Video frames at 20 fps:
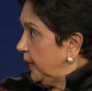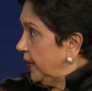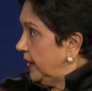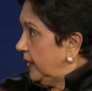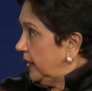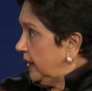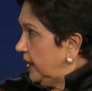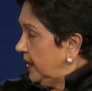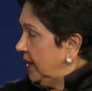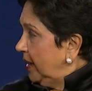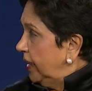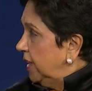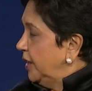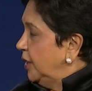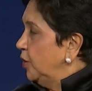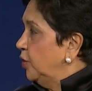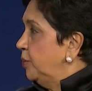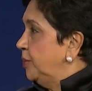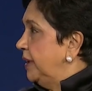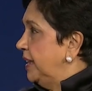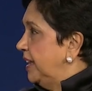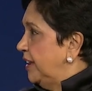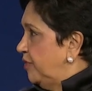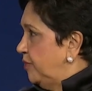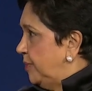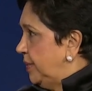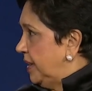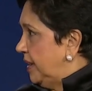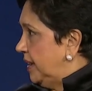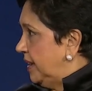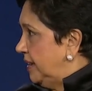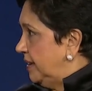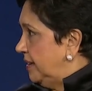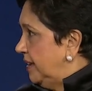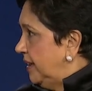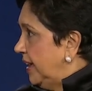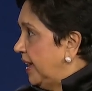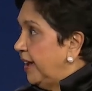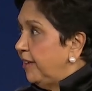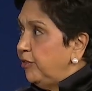quickly, and you'll be left behind.
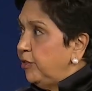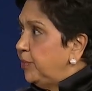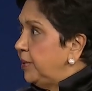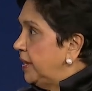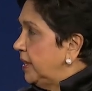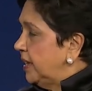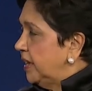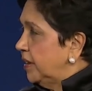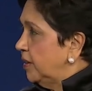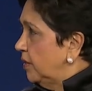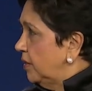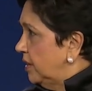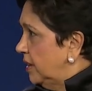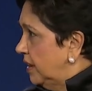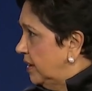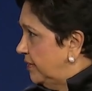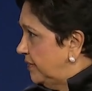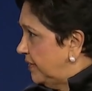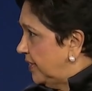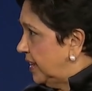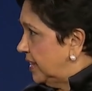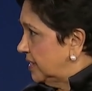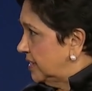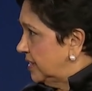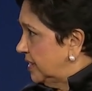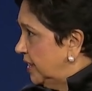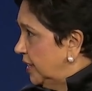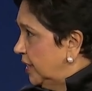Everybody cannot learn fast.